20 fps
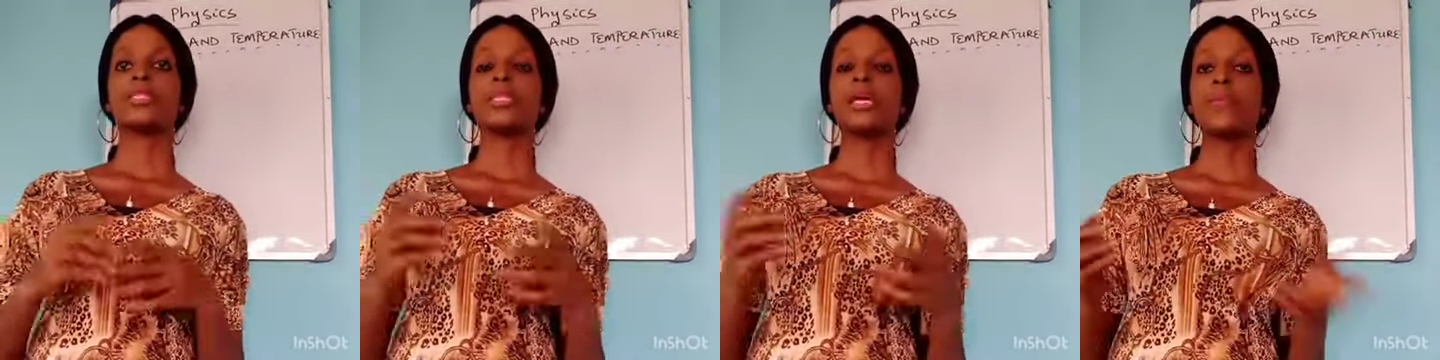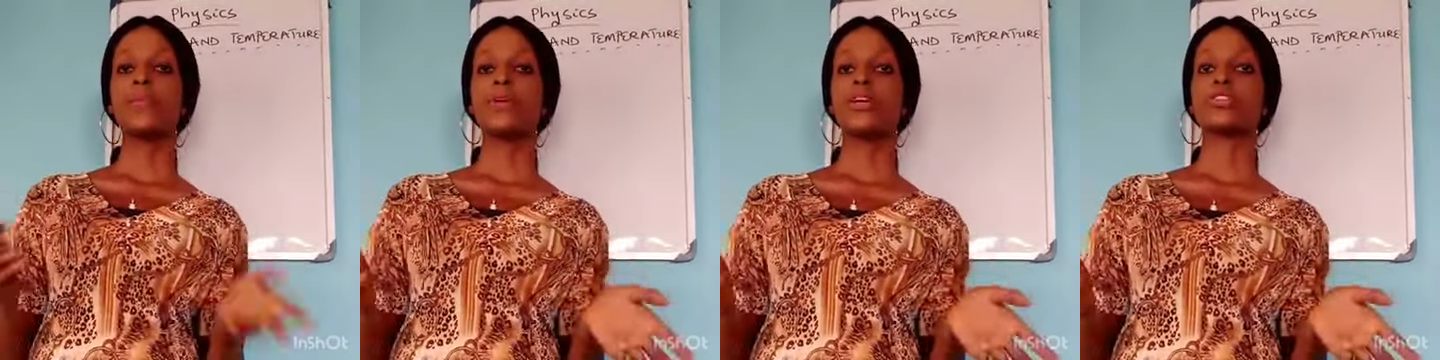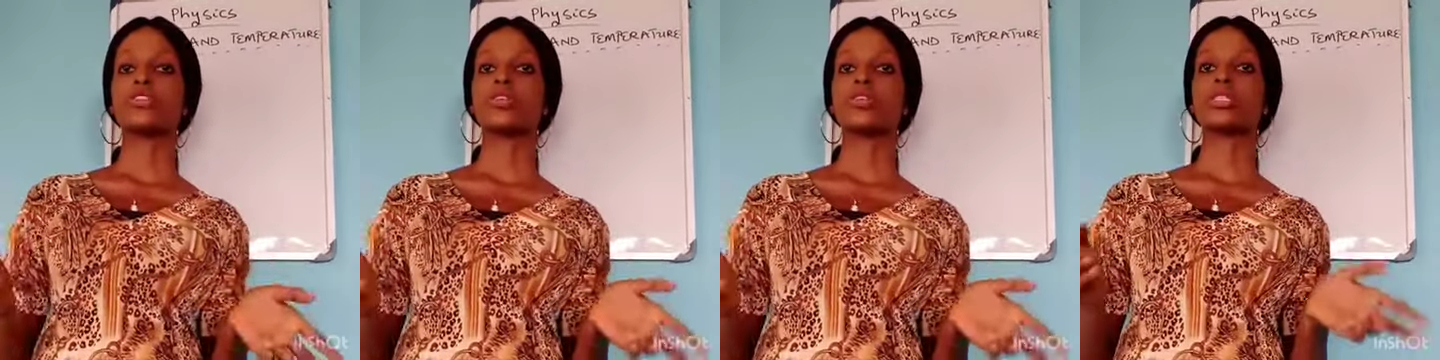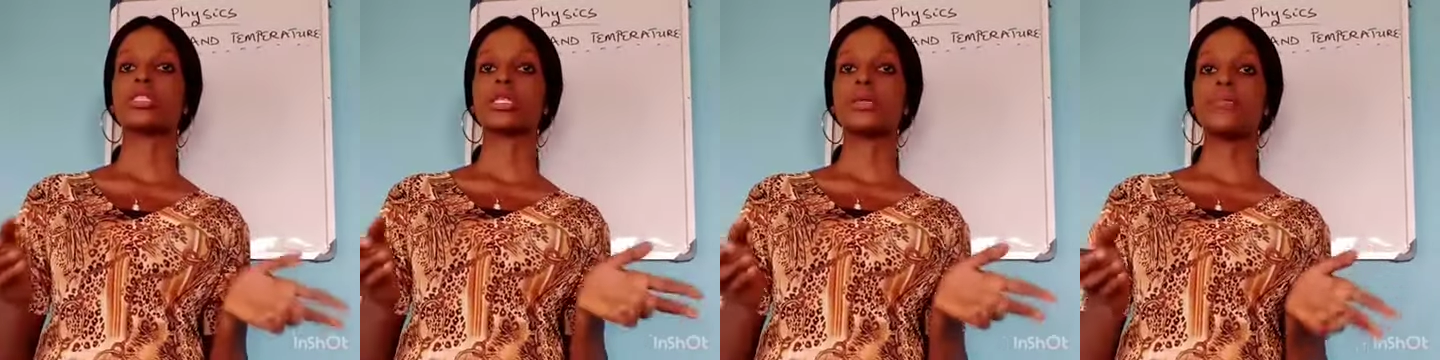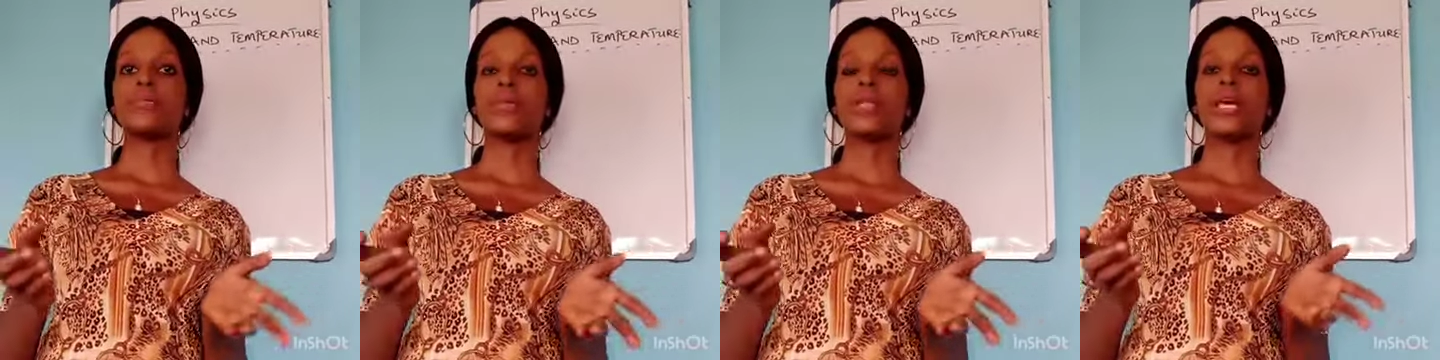Temperature,
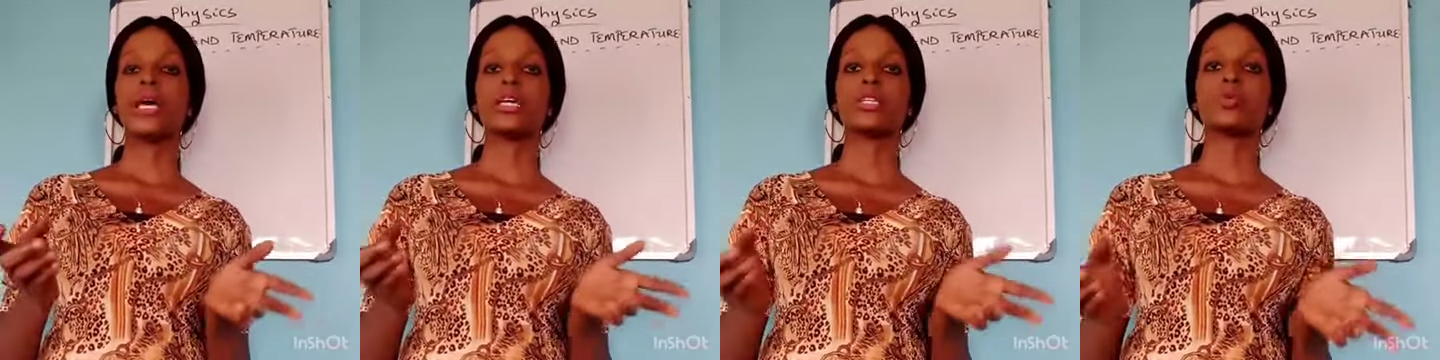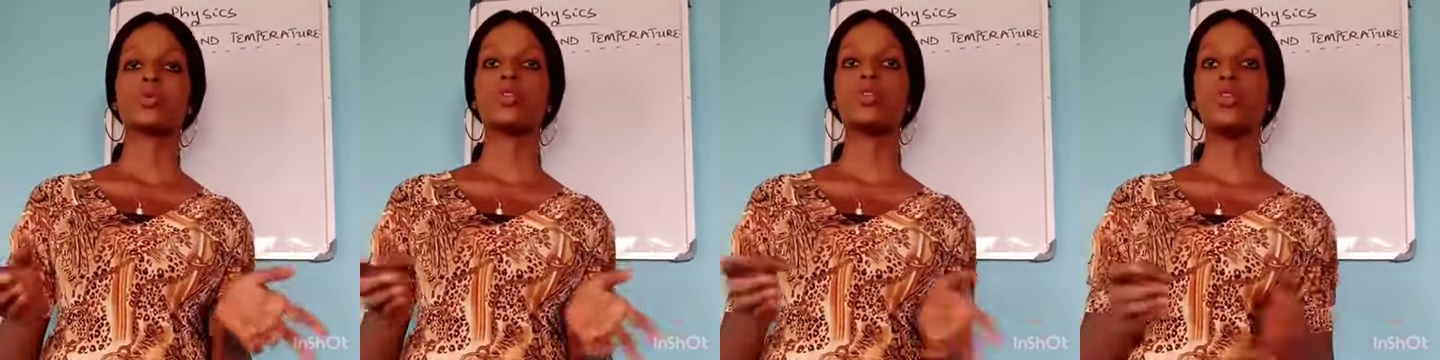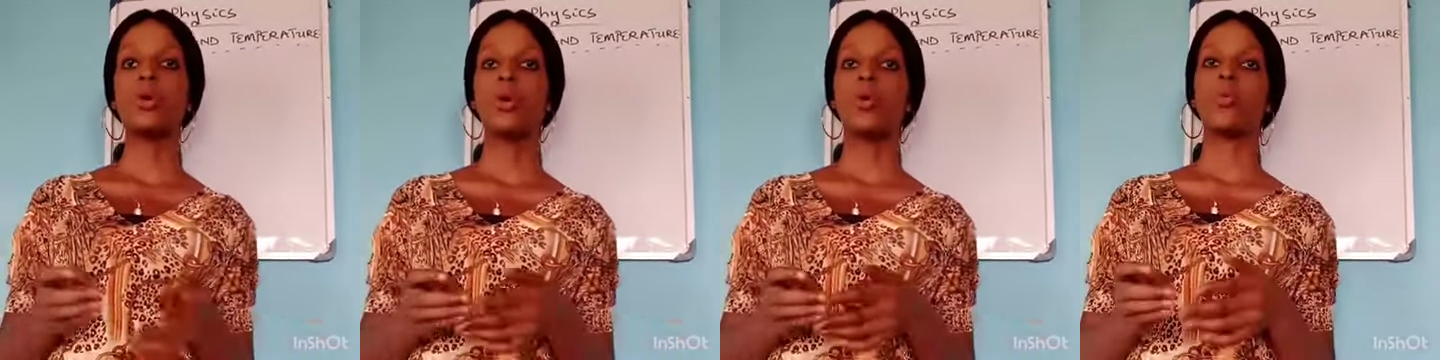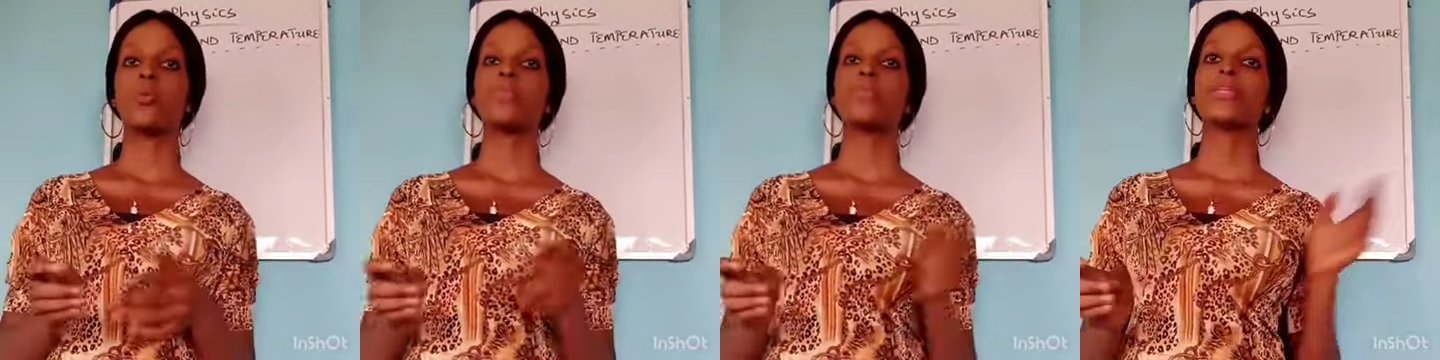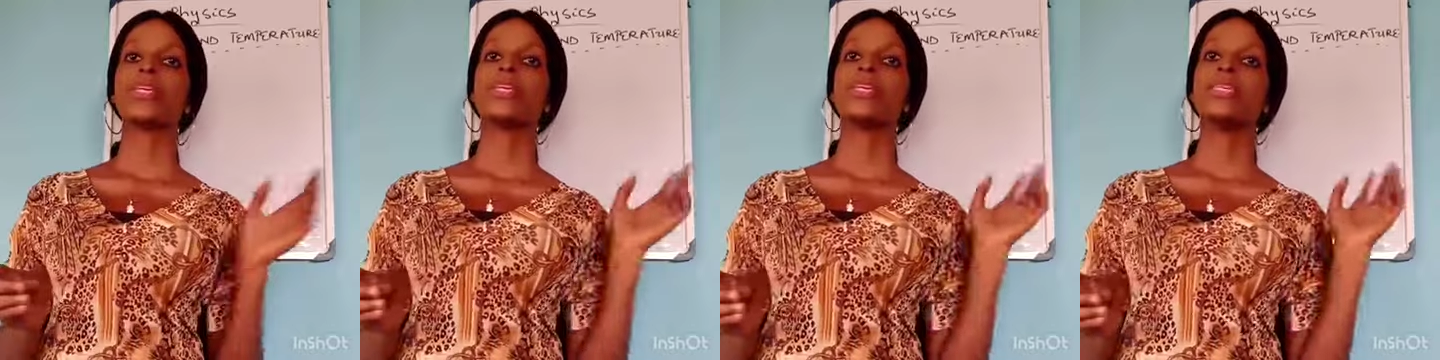simply as we know,
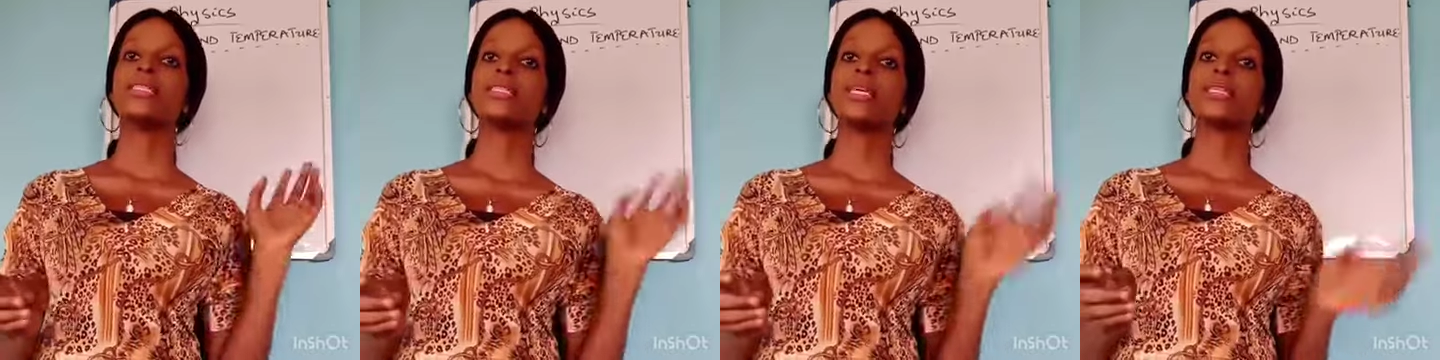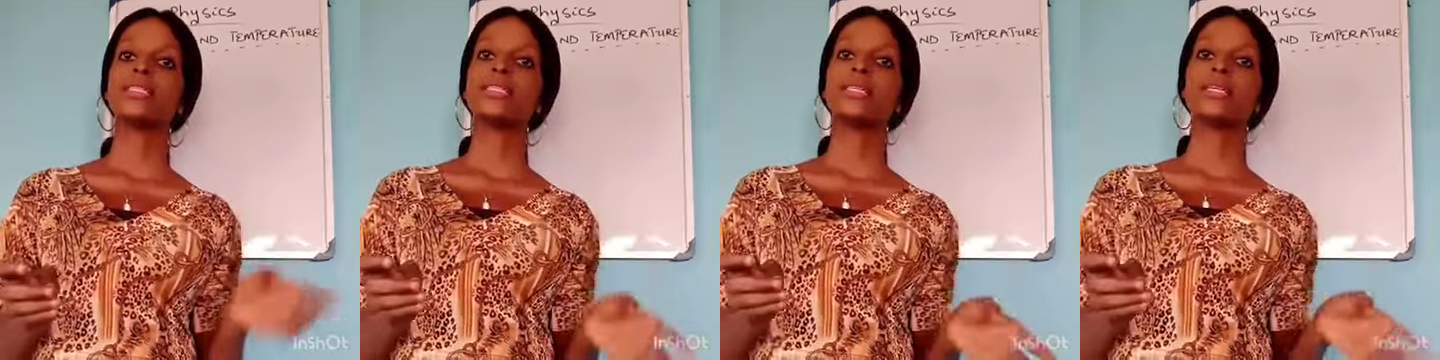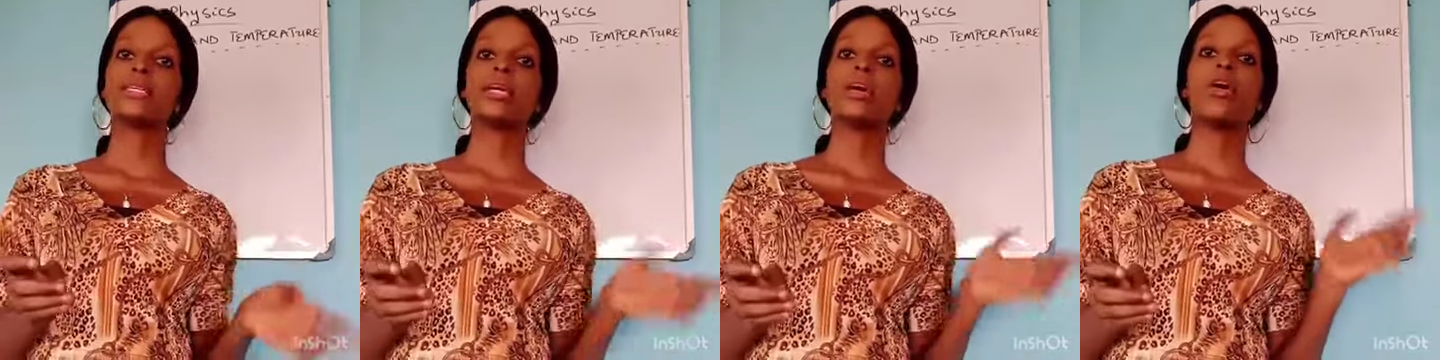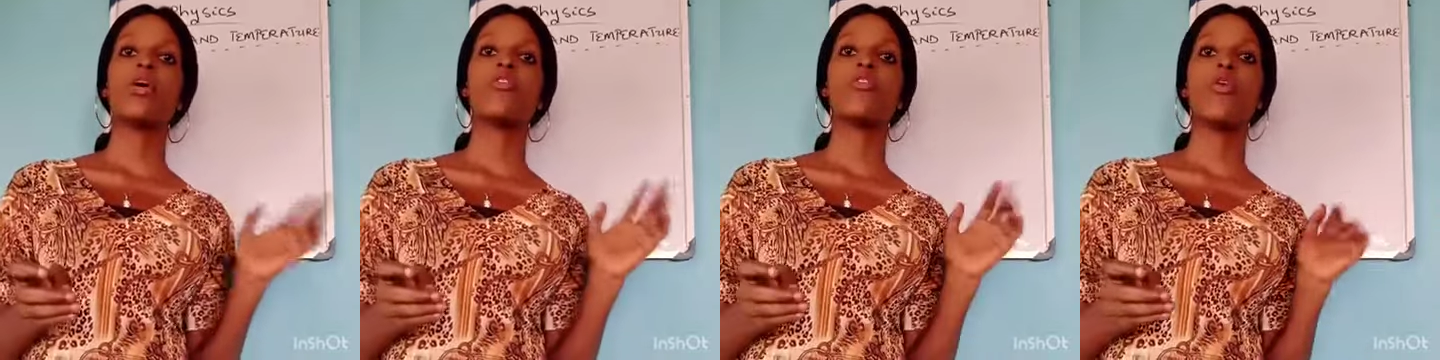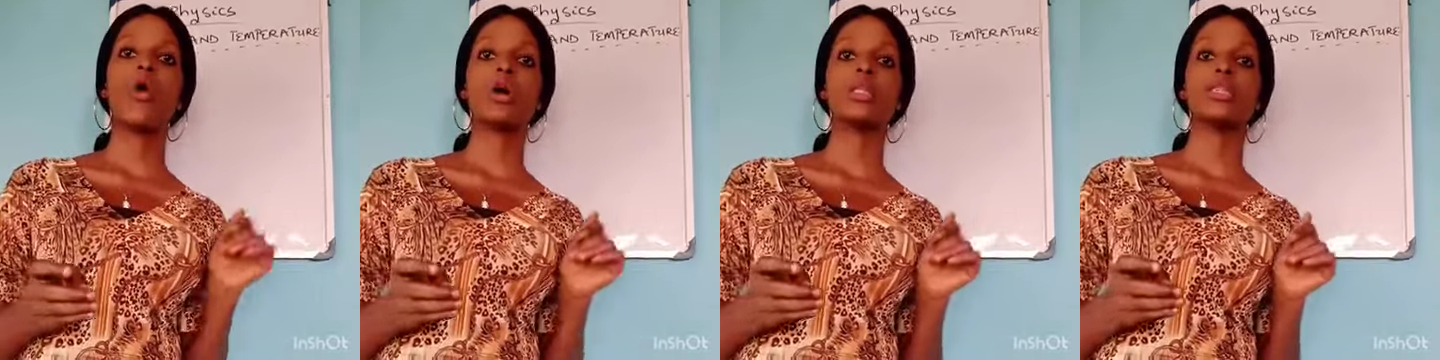is the degree
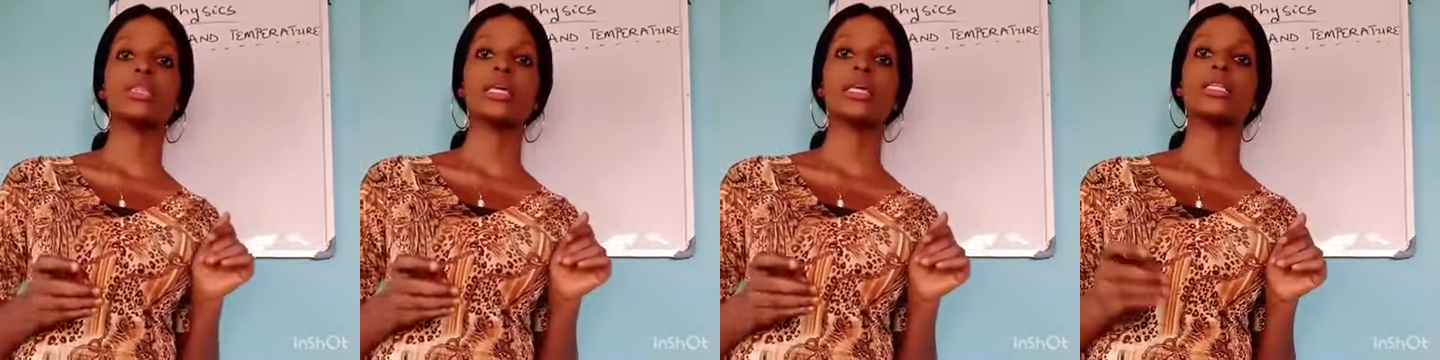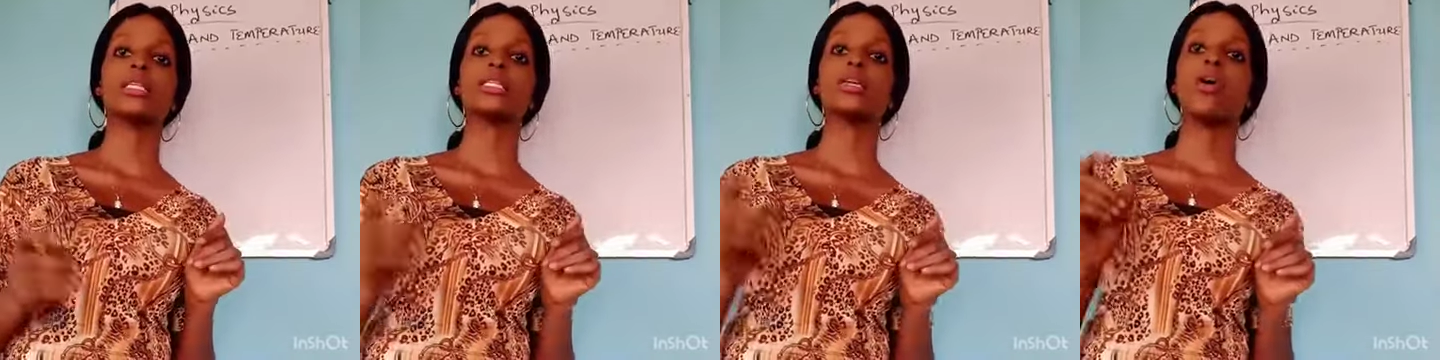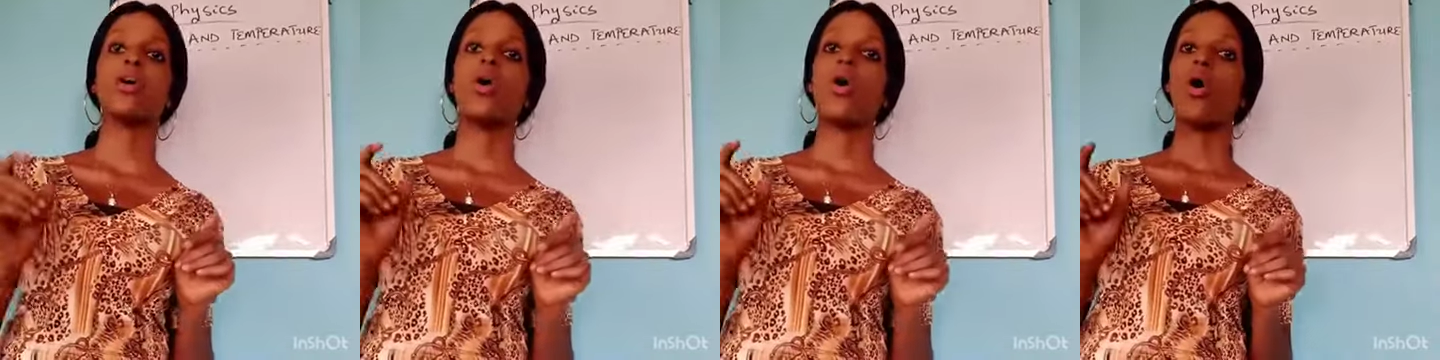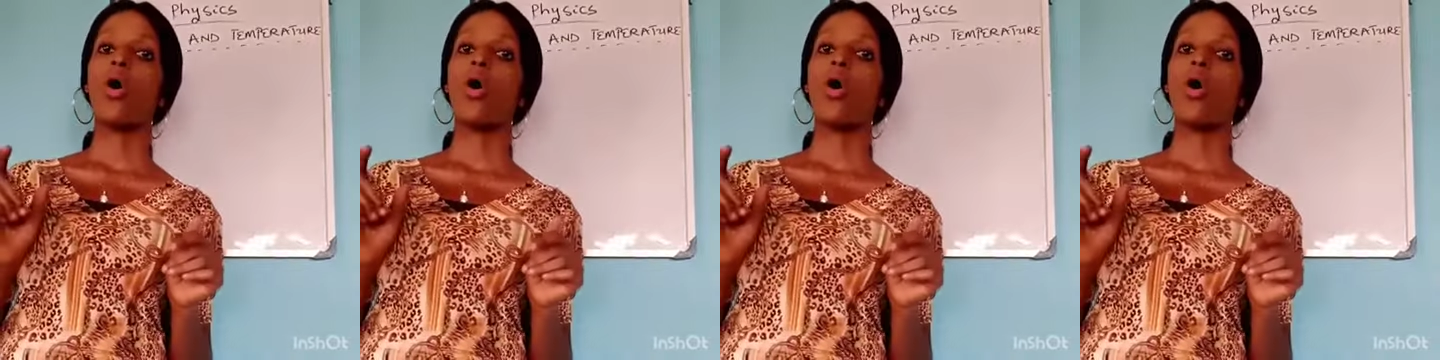of hotness